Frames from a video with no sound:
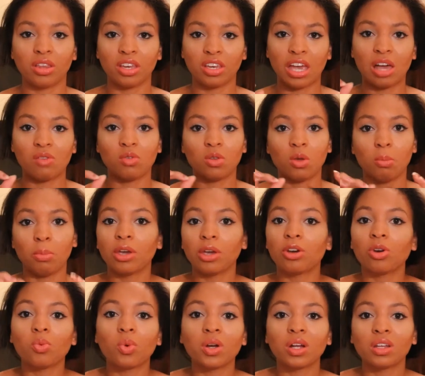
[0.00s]
like having a
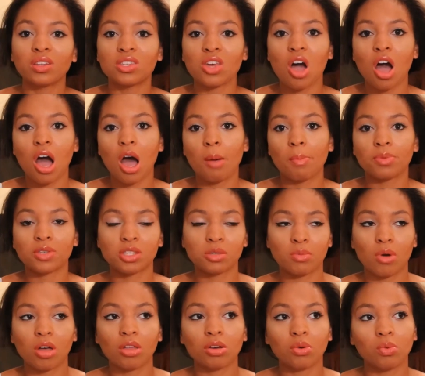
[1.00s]
bigger one on top,
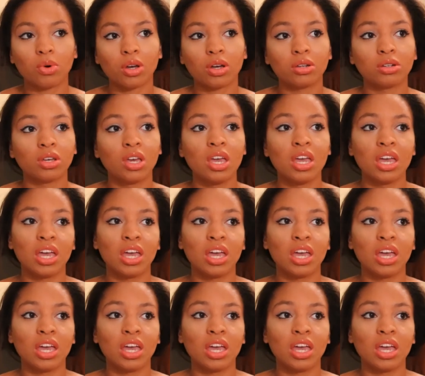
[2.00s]
smaller one,